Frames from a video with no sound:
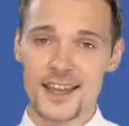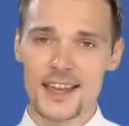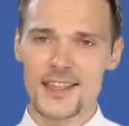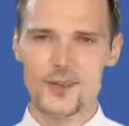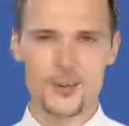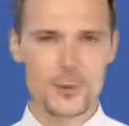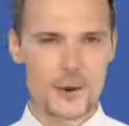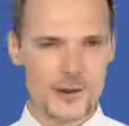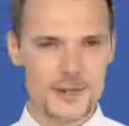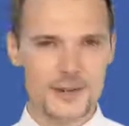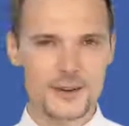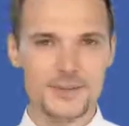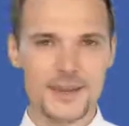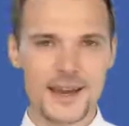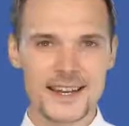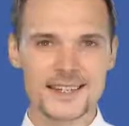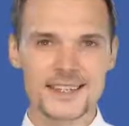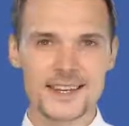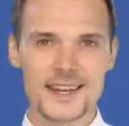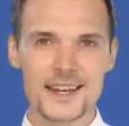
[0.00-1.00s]
In the world of
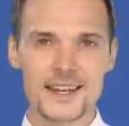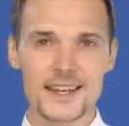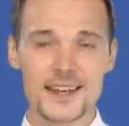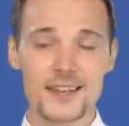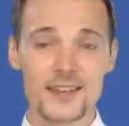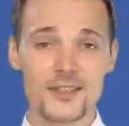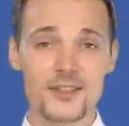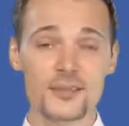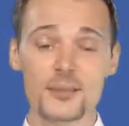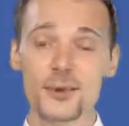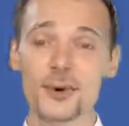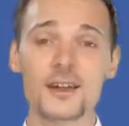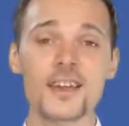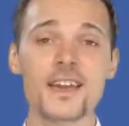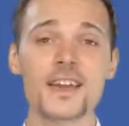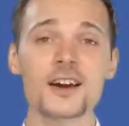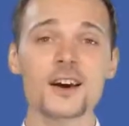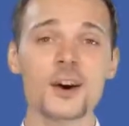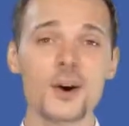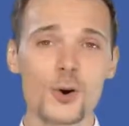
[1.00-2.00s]
betting, the
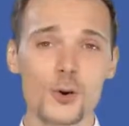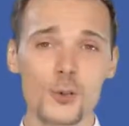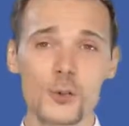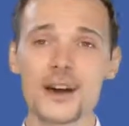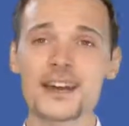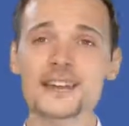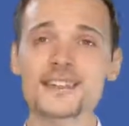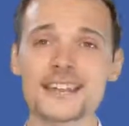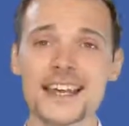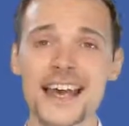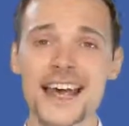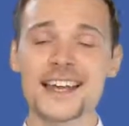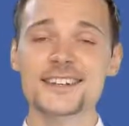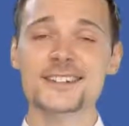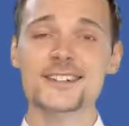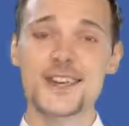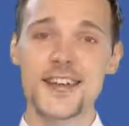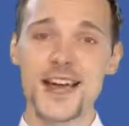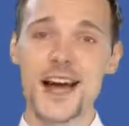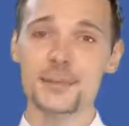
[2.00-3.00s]
bookie always
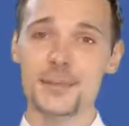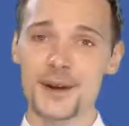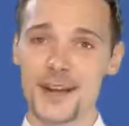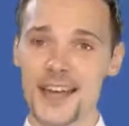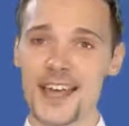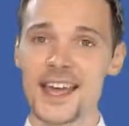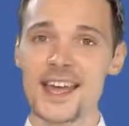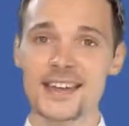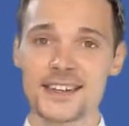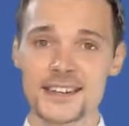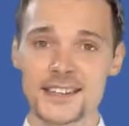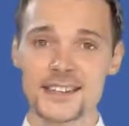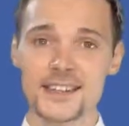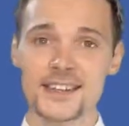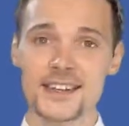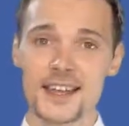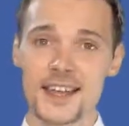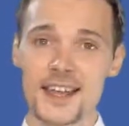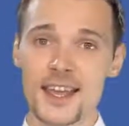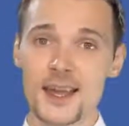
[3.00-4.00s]
has the upper hand.
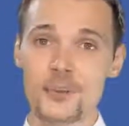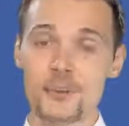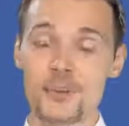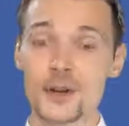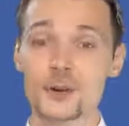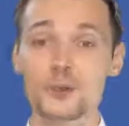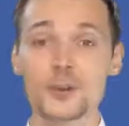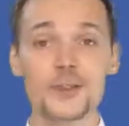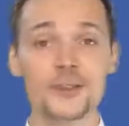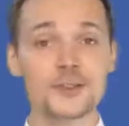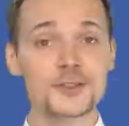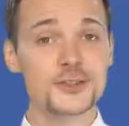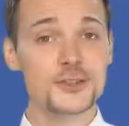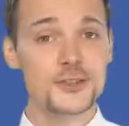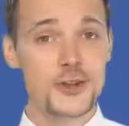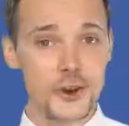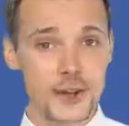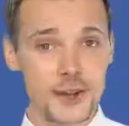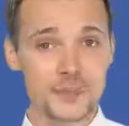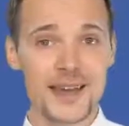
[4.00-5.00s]
But with
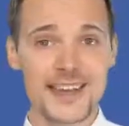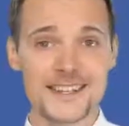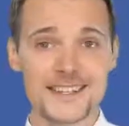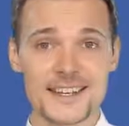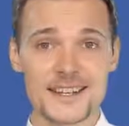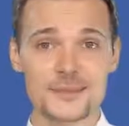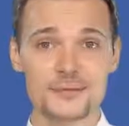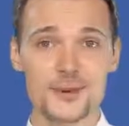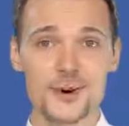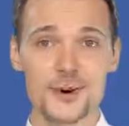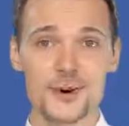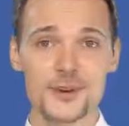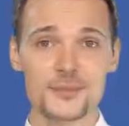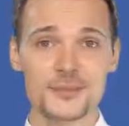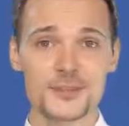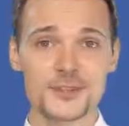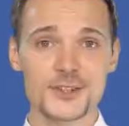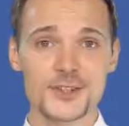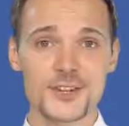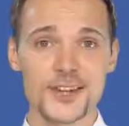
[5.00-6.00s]
soccer betting
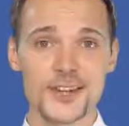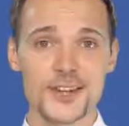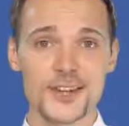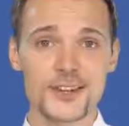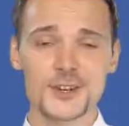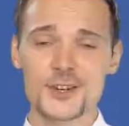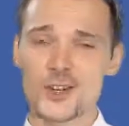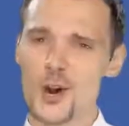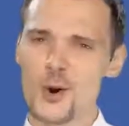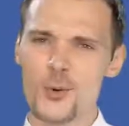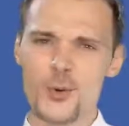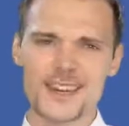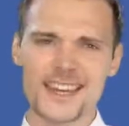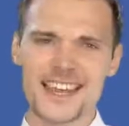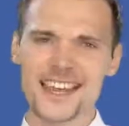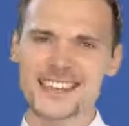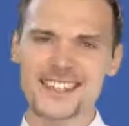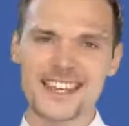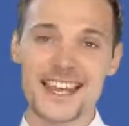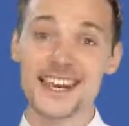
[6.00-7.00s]
forums, no one
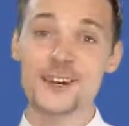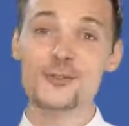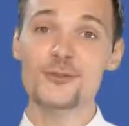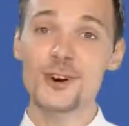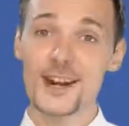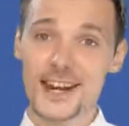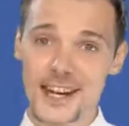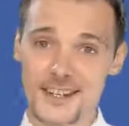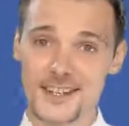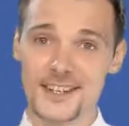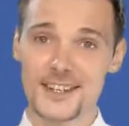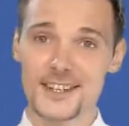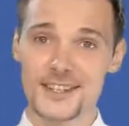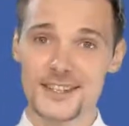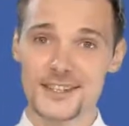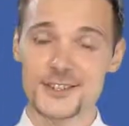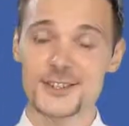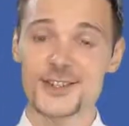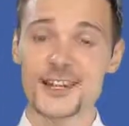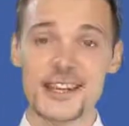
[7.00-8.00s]
has any
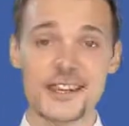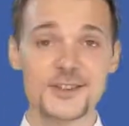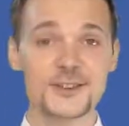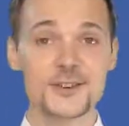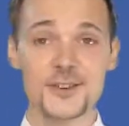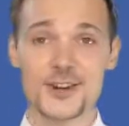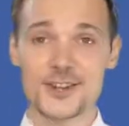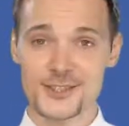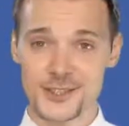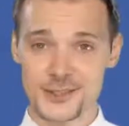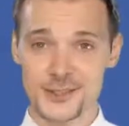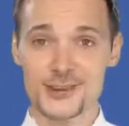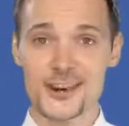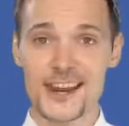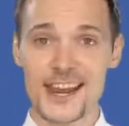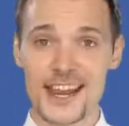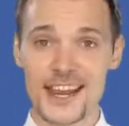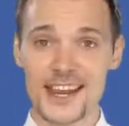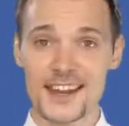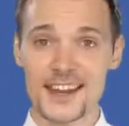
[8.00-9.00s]
reason to lead you
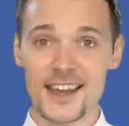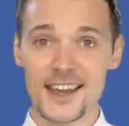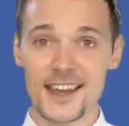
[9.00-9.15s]
astray,